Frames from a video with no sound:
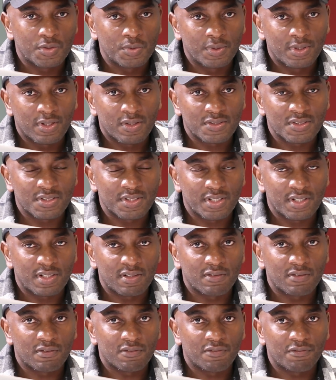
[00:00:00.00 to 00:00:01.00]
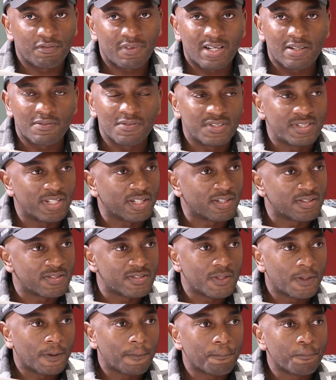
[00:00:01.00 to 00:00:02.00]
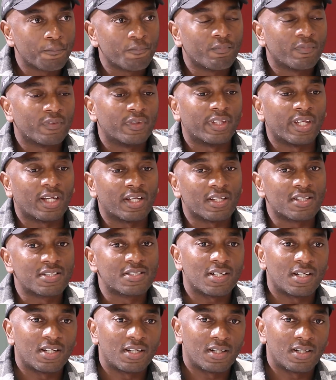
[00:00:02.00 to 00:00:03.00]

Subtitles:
2005-06 that